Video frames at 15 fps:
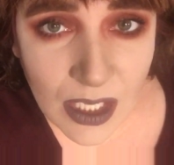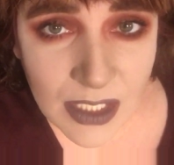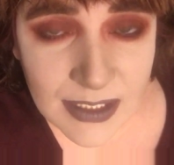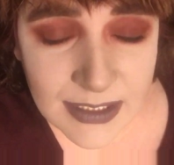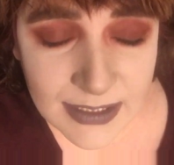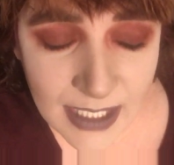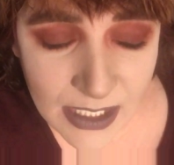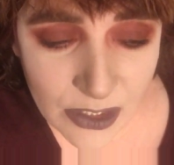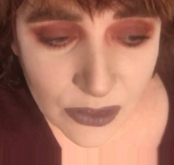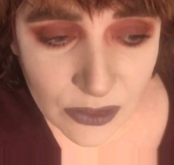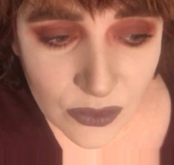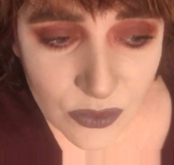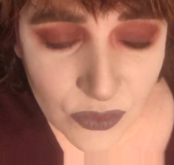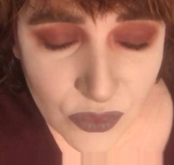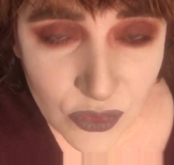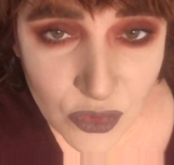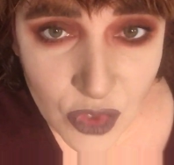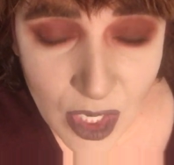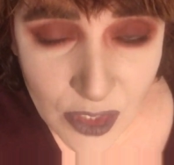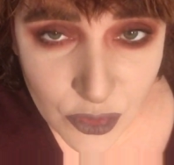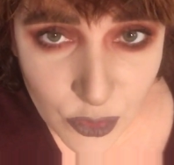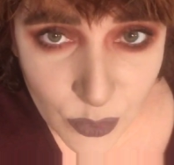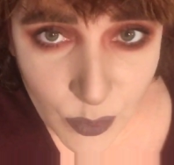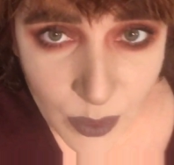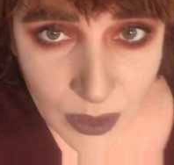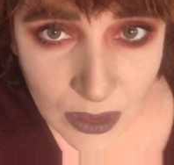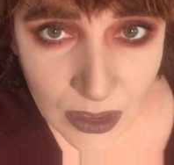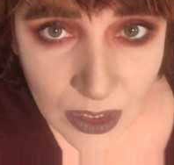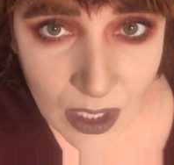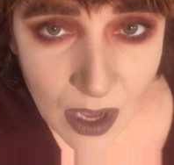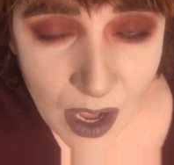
Senators Joshua